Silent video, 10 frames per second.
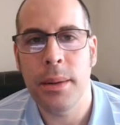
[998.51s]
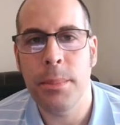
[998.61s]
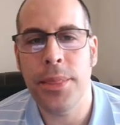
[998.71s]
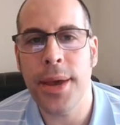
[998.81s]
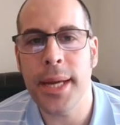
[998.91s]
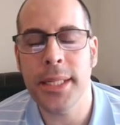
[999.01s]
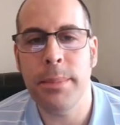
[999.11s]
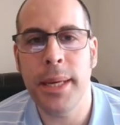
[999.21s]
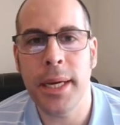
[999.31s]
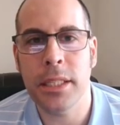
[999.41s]
But that's to
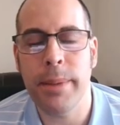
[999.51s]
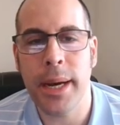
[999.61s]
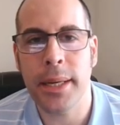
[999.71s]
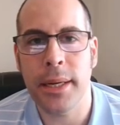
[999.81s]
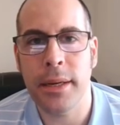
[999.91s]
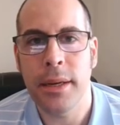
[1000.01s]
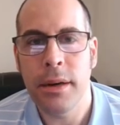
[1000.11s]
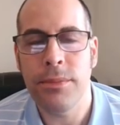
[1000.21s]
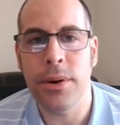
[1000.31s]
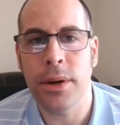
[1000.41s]
be expected
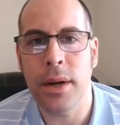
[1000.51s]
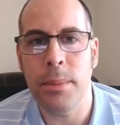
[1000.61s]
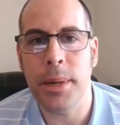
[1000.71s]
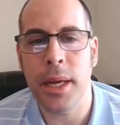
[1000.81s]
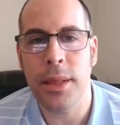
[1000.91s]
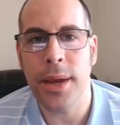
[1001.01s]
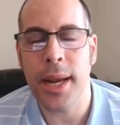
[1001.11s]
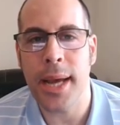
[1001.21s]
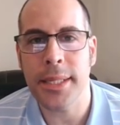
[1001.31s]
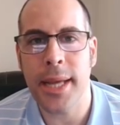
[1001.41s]
for a company that
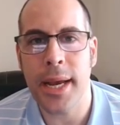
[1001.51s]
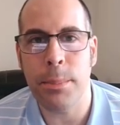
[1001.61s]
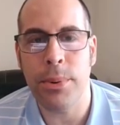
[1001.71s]
hasn't had a